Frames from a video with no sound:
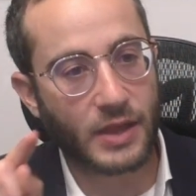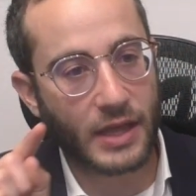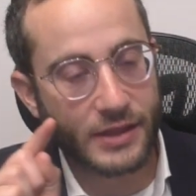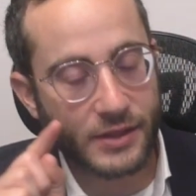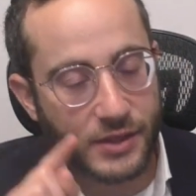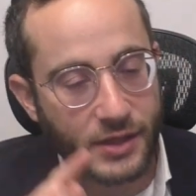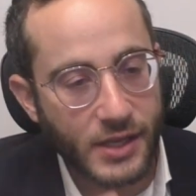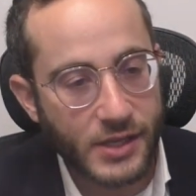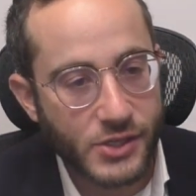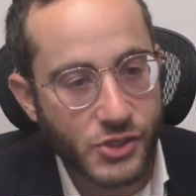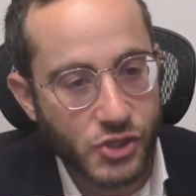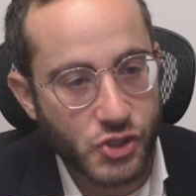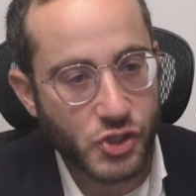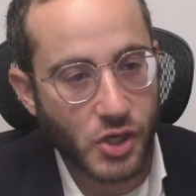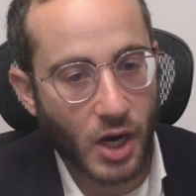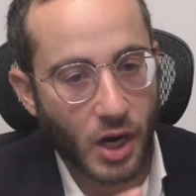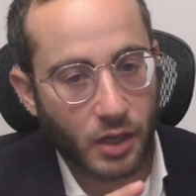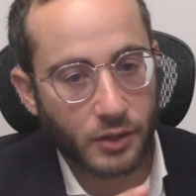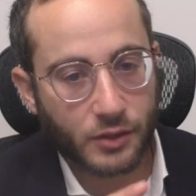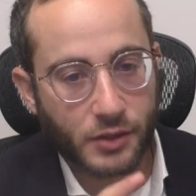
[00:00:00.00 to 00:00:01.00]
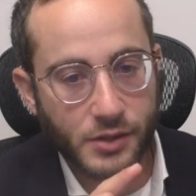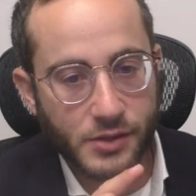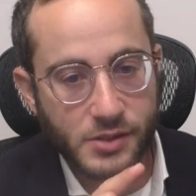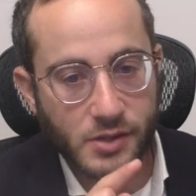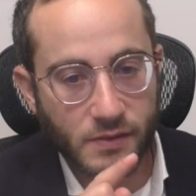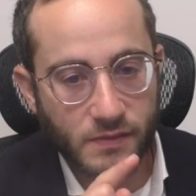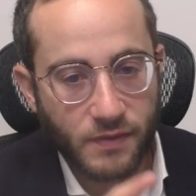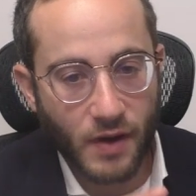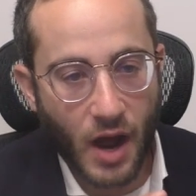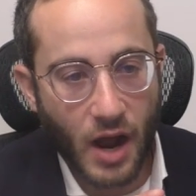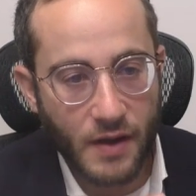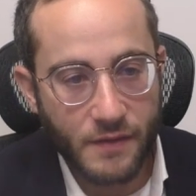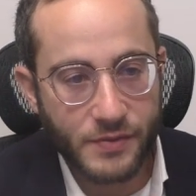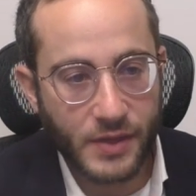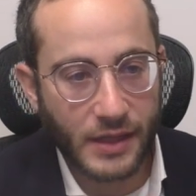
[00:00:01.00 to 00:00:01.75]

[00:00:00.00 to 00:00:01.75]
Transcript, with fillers: that this child could survive,